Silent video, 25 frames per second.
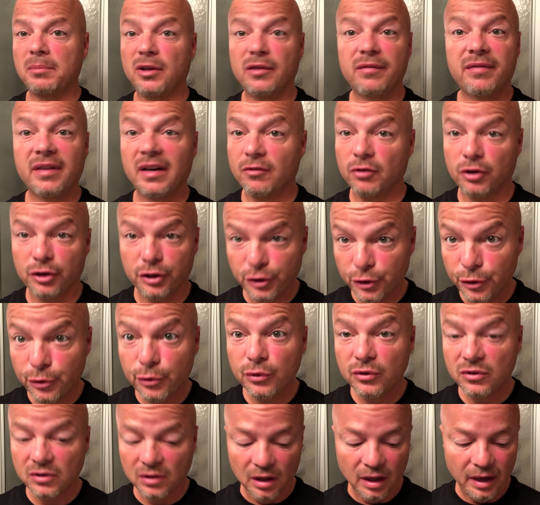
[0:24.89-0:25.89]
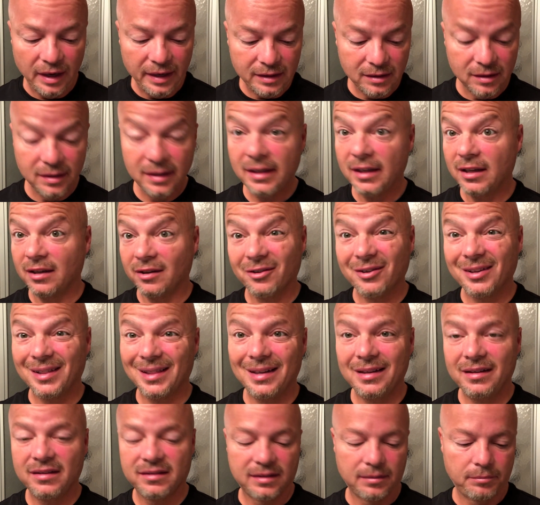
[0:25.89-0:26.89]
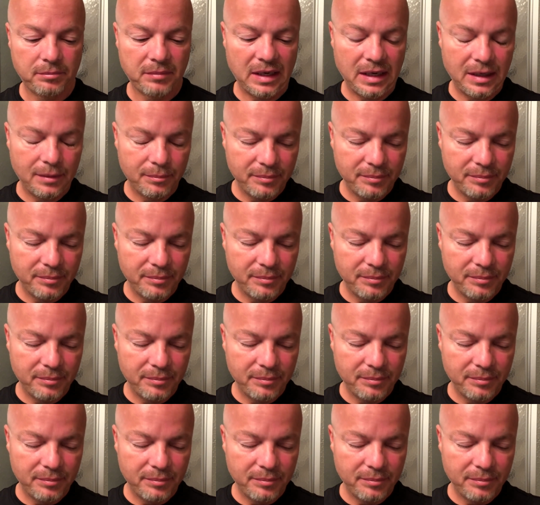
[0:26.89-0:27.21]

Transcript: you've ever used likely, or at least in my